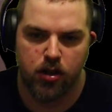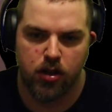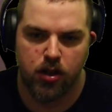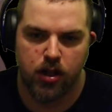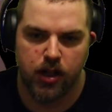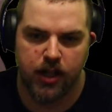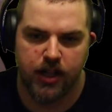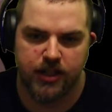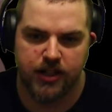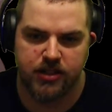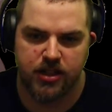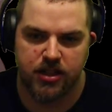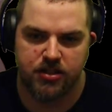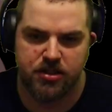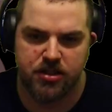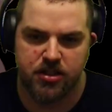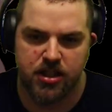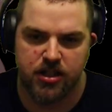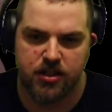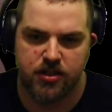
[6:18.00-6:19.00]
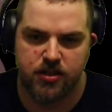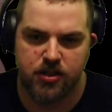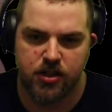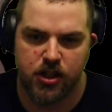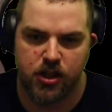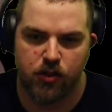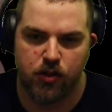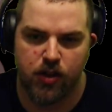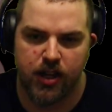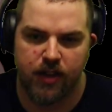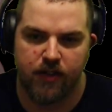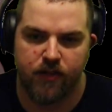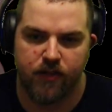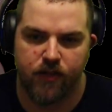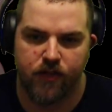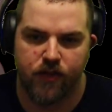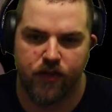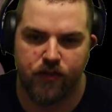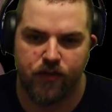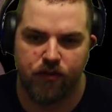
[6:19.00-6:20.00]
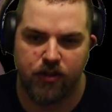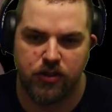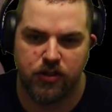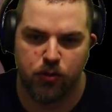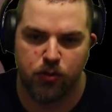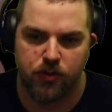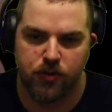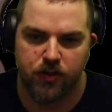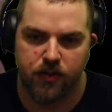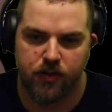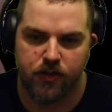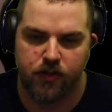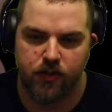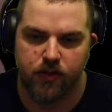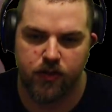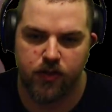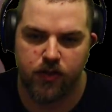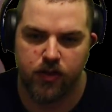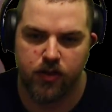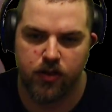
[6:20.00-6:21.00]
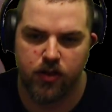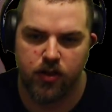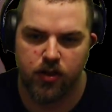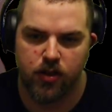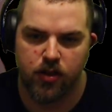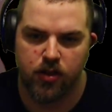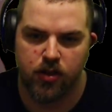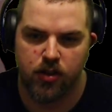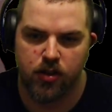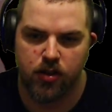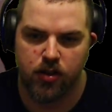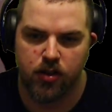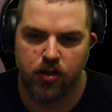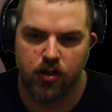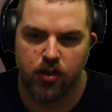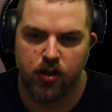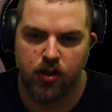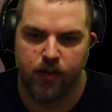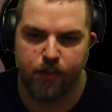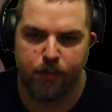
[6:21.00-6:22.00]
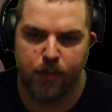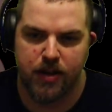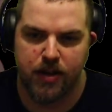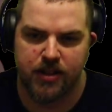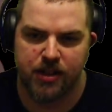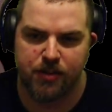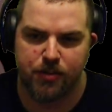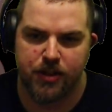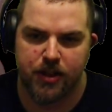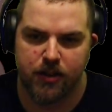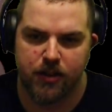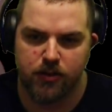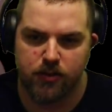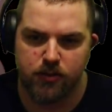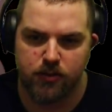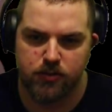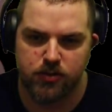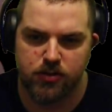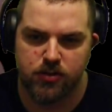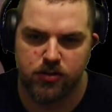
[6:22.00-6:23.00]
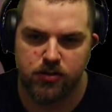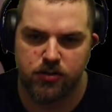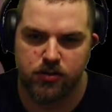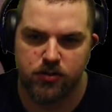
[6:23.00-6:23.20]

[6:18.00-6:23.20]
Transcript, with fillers: Uh, sustenance, no, I need resources. Basic materials?